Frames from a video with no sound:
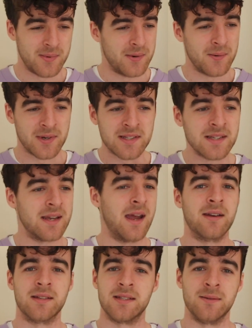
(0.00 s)
But once
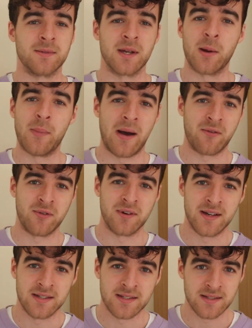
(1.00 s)
again, it seems like
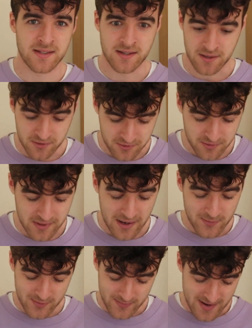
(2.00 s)
Epaphroditus is an
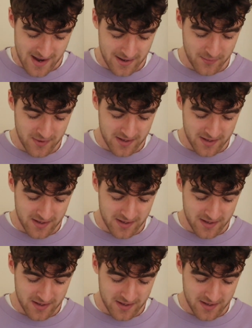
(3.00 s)
incredible man.